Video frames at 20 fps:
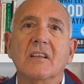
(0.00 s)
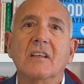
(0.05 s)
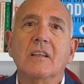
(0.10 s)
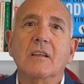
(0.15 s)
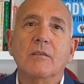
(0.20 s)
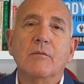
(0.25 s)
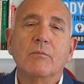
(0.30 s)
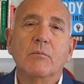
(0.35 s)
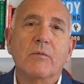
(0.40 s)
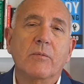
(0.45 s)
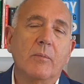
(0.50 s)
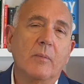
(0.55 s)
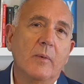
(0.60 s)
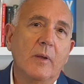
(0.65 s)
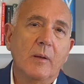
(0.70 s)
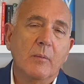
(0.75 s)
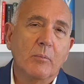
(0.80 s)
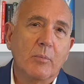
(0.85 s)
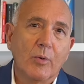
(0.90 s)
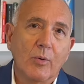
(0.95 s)
in,
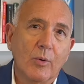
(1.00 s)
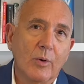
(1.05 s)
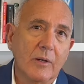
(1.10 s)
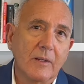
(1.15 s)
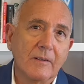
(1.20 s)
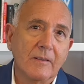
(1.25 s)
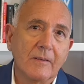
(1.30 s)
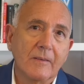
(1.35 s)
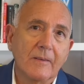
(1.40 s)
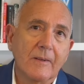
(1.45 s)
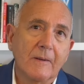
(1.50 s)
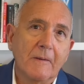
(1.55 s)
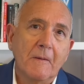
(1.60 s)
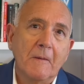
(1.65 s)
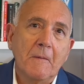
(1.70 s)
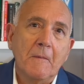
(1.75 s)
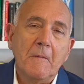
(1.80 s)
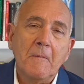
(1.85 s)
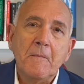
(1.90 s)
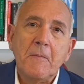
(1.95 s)
important.
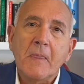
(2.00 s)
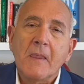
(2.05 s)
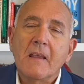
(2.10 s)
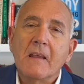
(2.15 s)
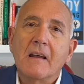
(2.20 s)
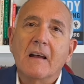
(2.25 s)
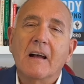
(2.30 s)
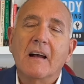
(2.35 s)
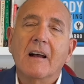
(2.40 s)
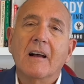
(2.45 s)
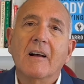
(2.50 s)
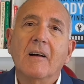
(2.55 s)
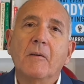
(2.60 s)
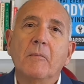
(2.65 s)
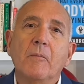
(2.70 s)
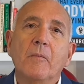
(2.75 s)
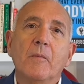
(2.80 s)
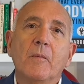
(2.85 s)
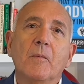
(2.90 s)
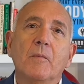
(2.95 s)

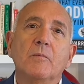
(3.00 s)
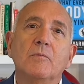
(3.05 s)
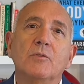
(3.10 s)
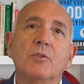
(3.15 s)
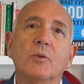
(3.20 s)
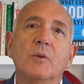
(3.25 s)
Um, to